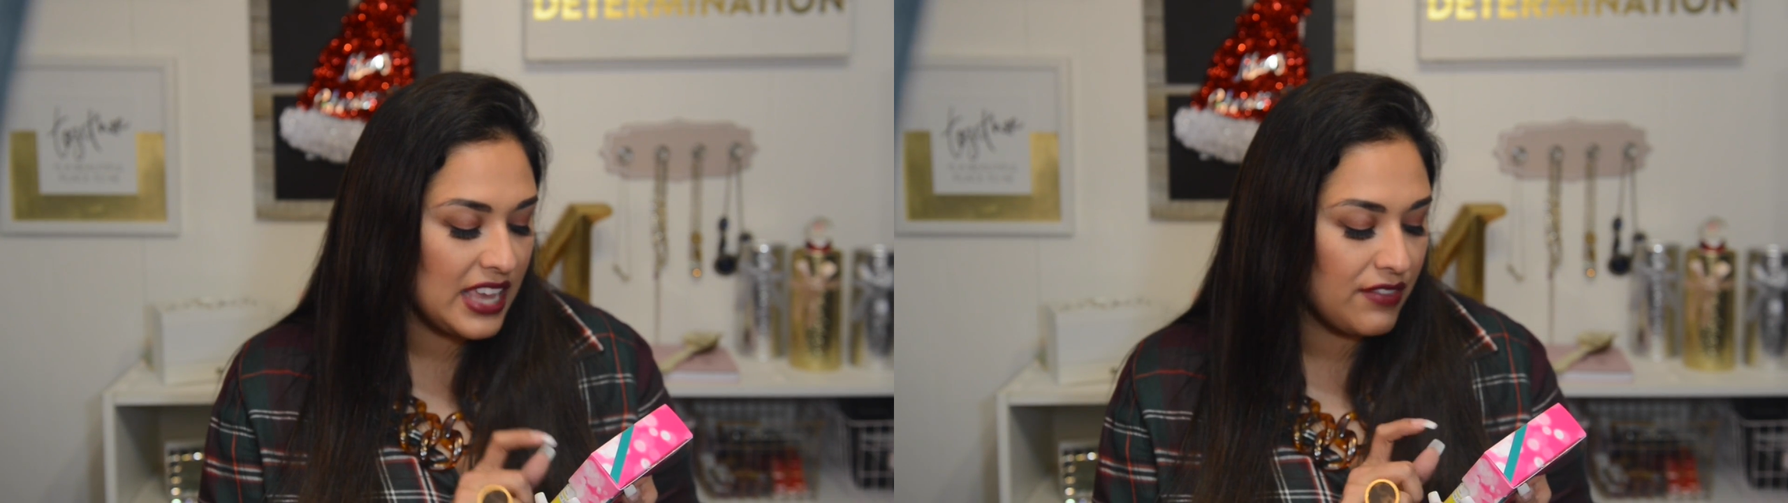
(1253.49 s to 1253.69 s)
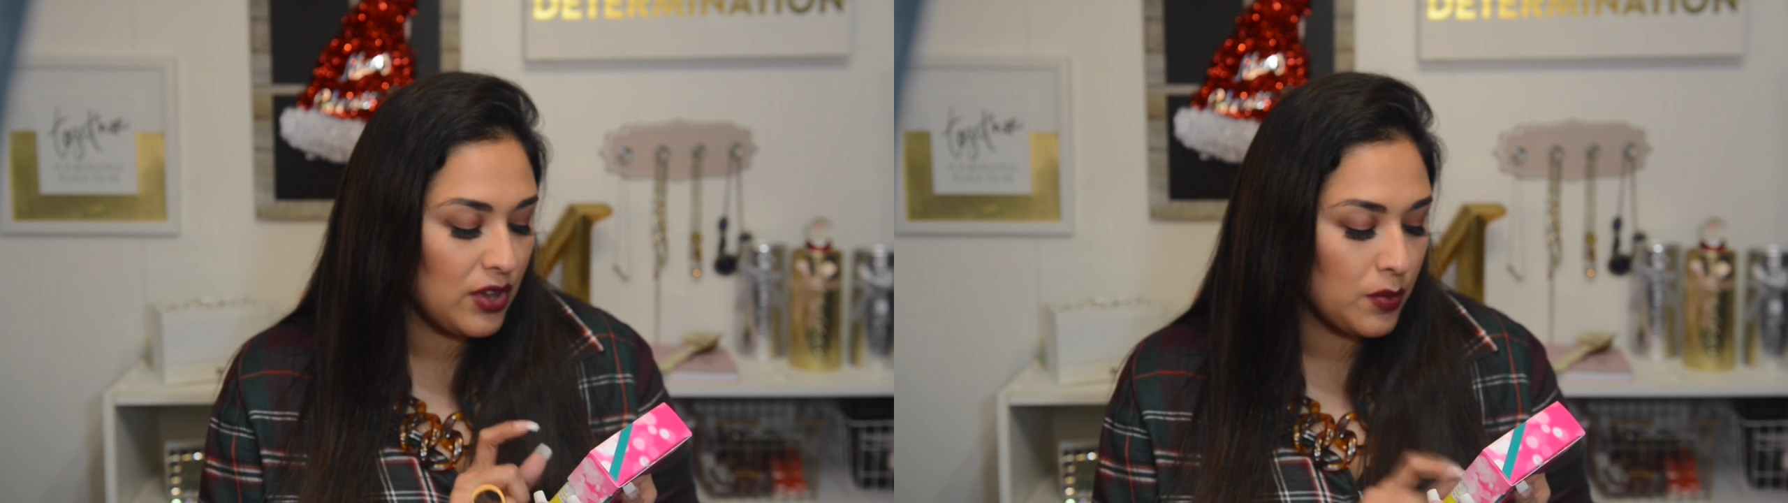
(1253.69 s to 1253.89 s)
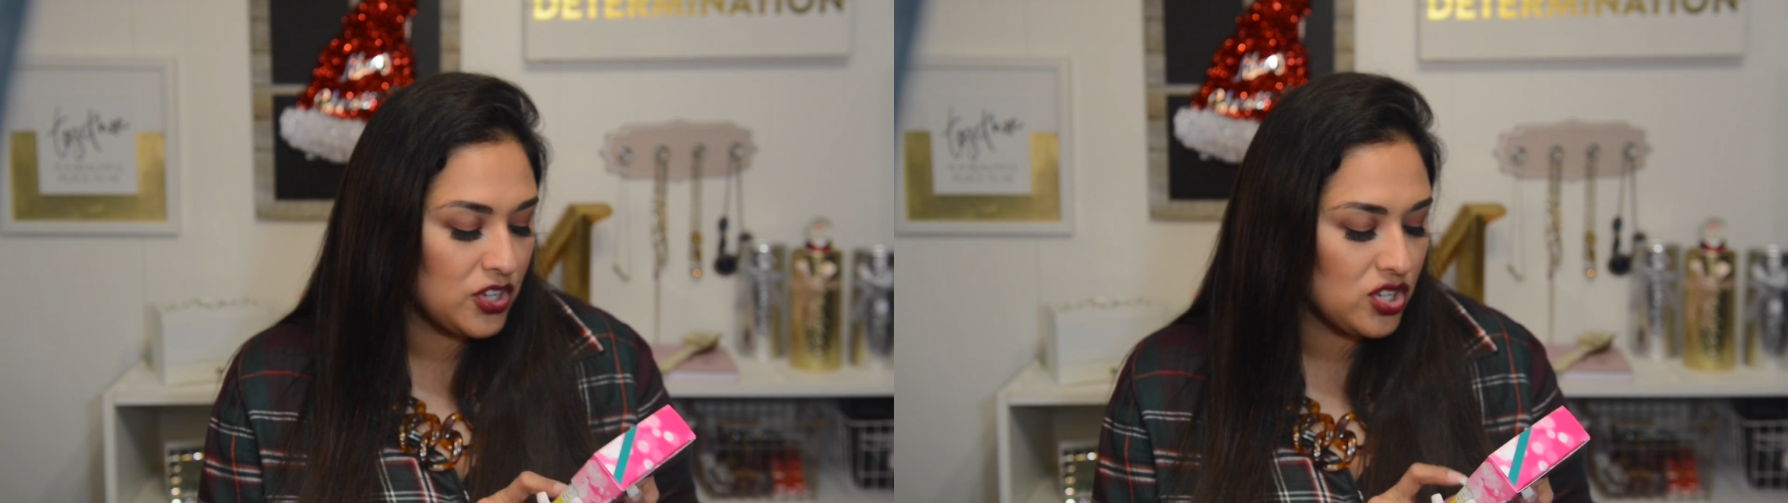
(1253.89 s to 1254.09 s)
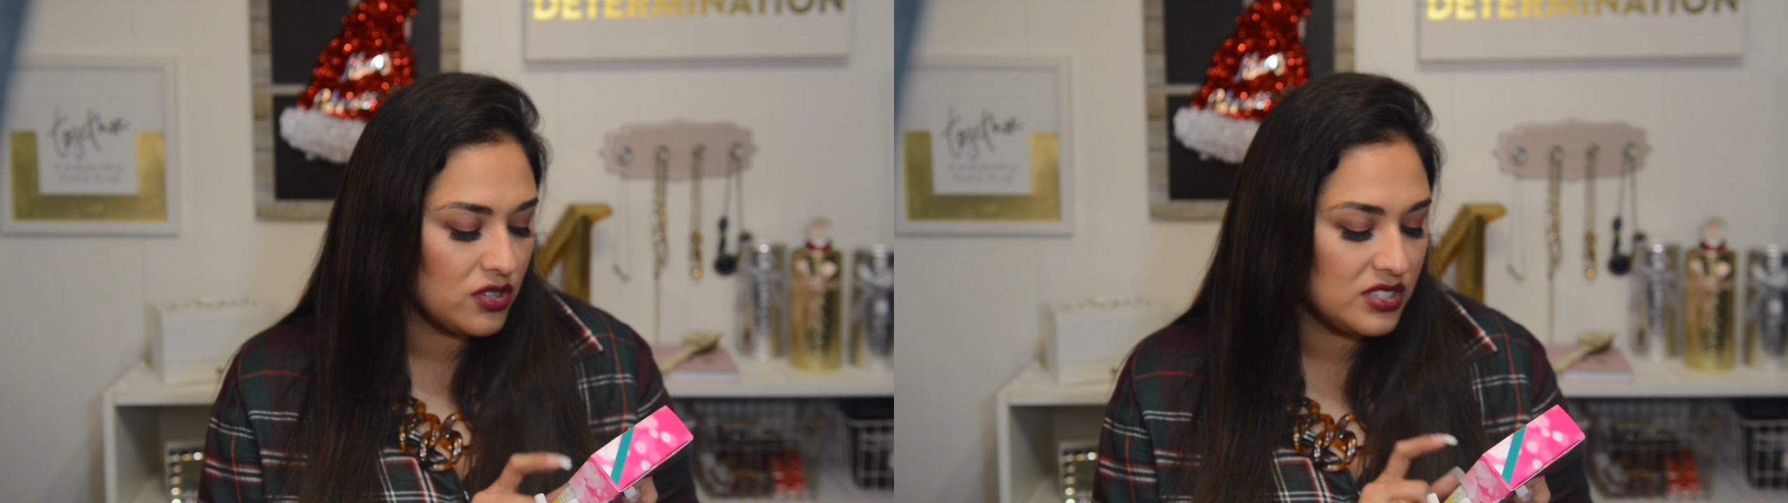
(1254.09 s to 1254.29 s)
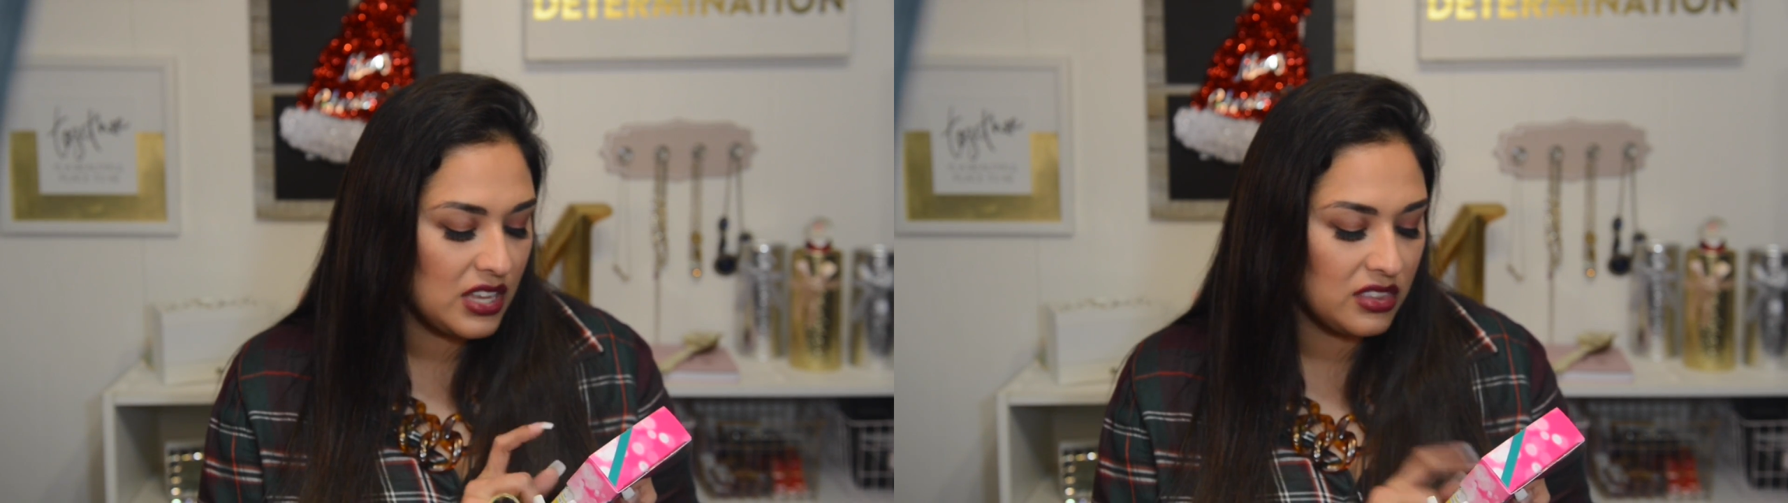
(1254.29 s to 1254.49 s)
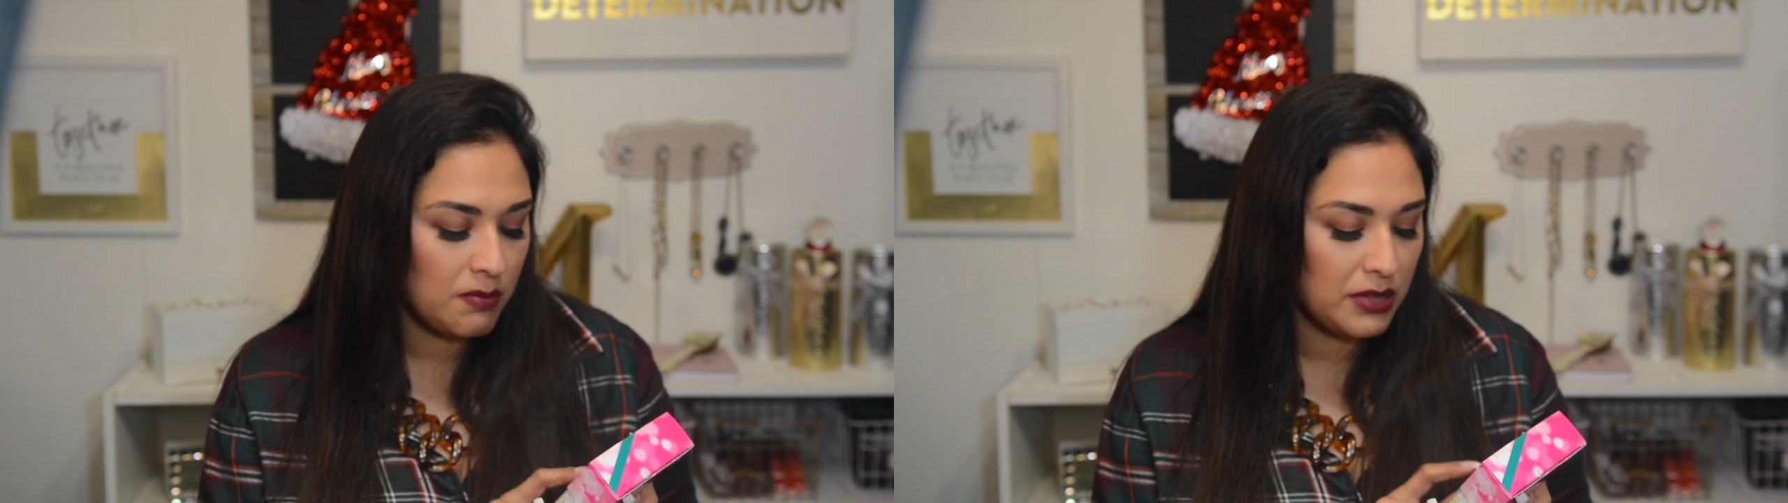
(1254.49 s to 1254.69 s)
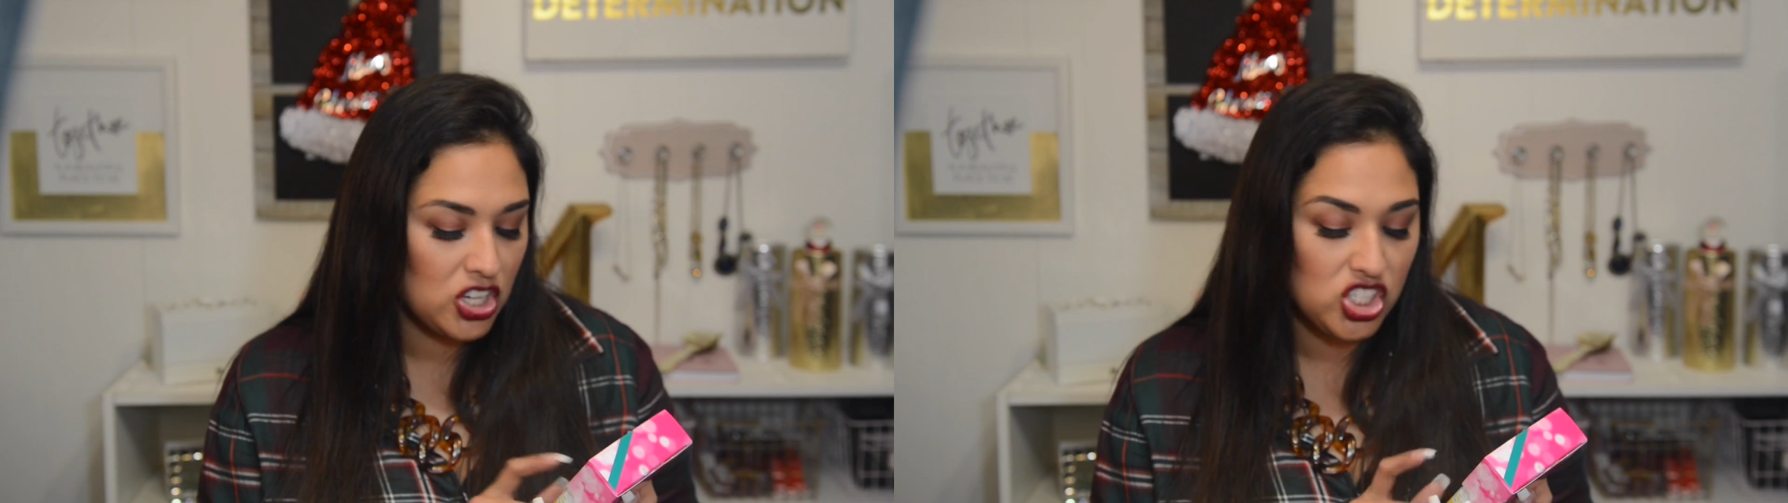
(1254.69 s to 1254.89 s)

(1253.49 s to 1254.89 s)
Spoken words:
or something like that for one.